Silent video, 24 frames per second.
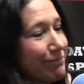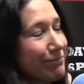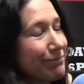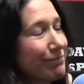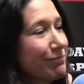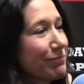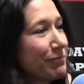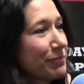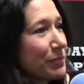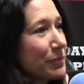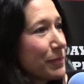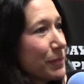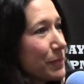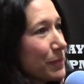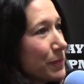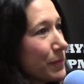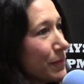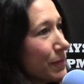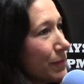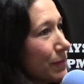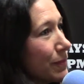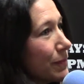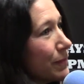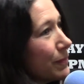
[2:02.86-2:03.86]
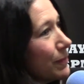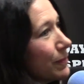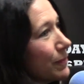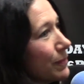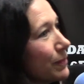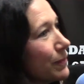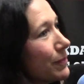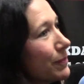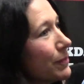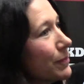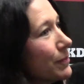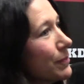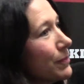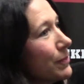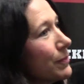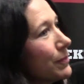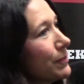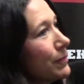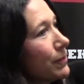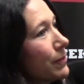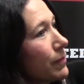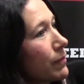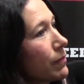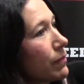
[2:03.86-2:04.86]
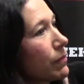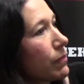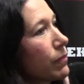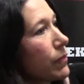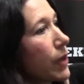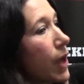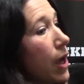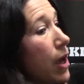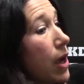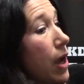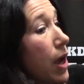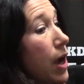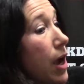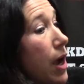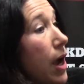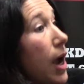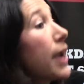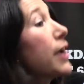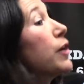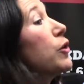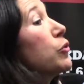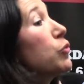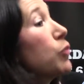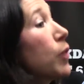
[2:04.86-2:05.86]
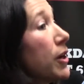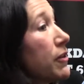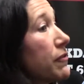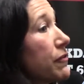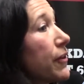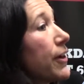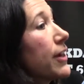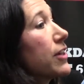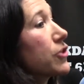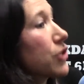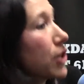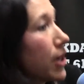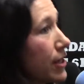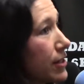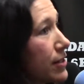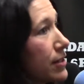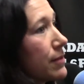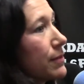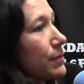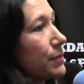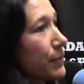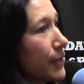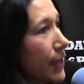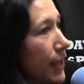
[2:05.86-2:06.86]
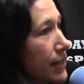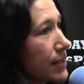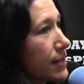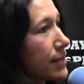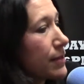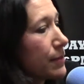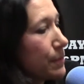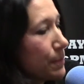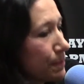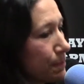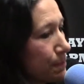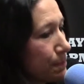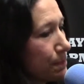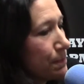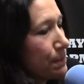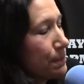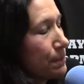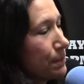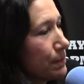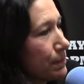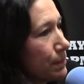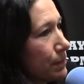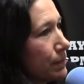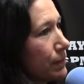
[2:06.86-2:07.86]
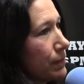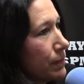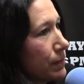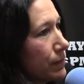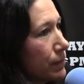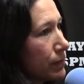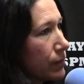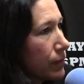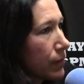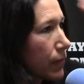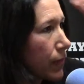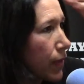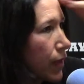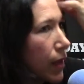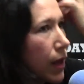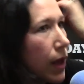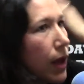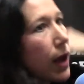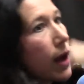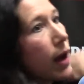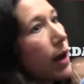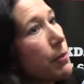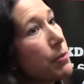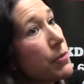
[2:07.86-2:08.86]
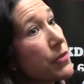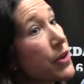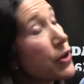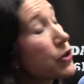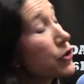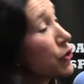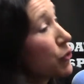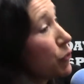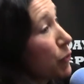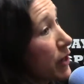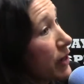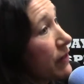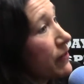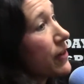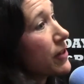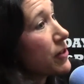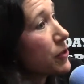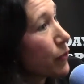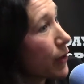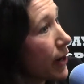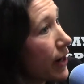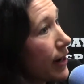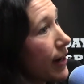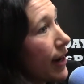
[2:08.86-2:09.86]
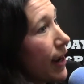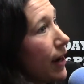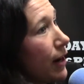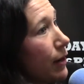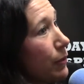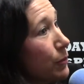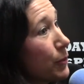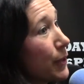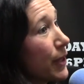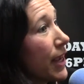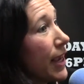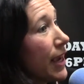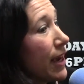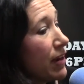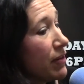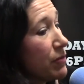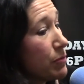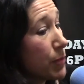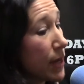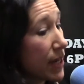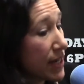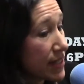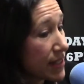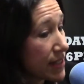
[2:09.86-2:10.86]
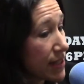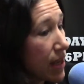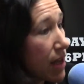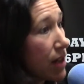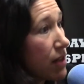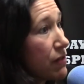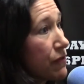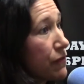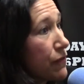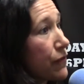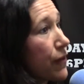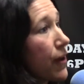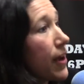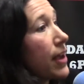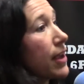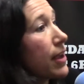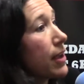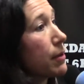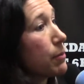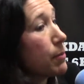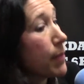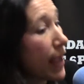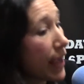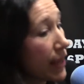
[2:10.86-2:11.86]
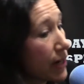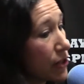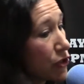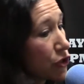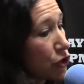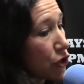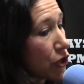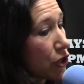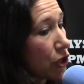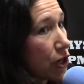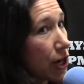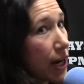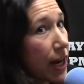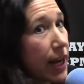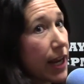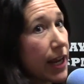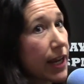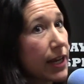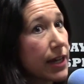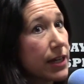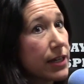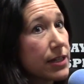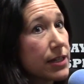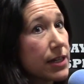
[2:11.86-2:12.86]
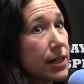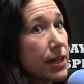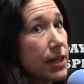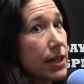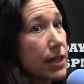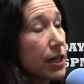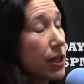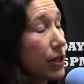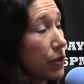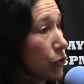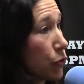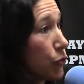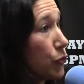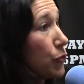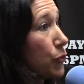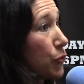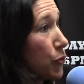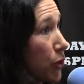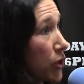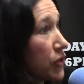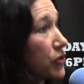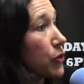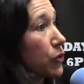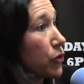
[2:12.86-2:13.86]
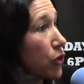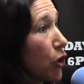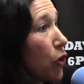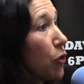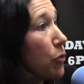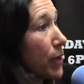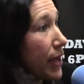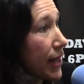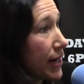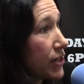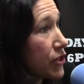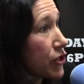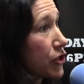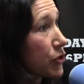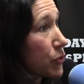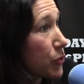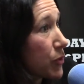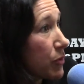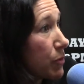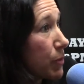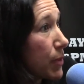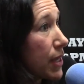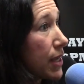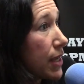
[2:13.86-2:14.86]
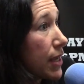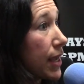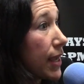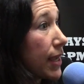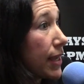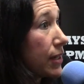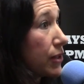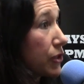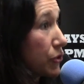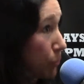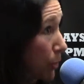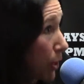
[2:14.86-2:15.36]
so you you said you have more than one franchise now? I own one franchise. You own yes. one franchise. How many staff do you have? Um, there's three of us right now. We have myself, a manager, and uh, who, who, also co-manages with me, and